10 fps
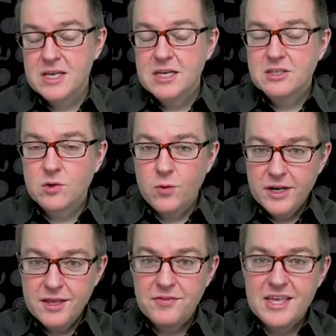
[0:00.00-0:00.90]
So one of
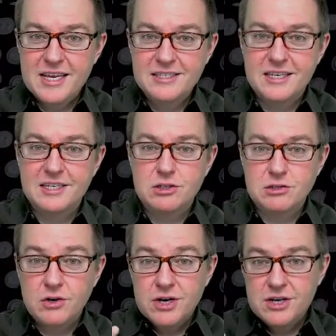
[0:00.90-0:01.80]
the things that it's
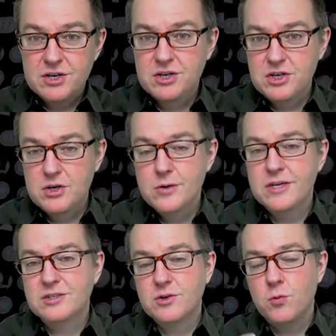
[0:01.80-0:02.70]
learning to do
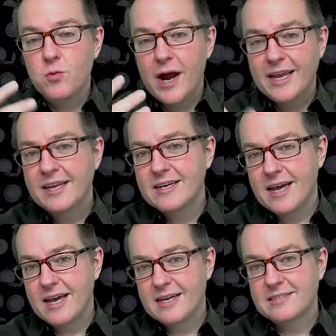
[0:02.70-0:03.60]
is to
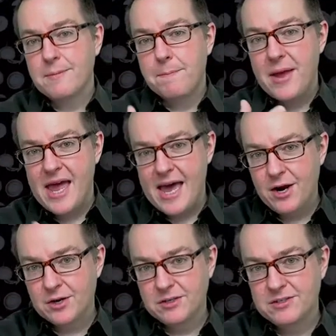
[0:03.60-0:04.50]
recognize
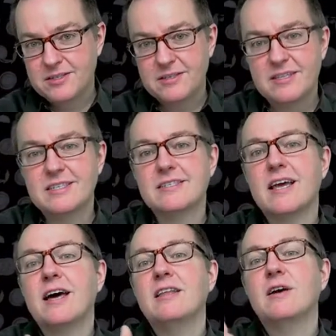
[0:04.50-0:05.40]
patterns that
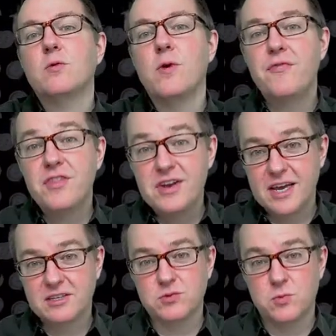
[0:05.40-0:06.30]
tell it what the
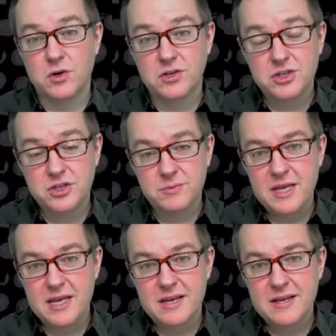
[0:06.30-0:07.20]
next word should
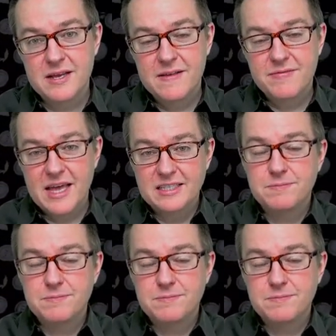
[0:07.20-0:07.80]
be. That's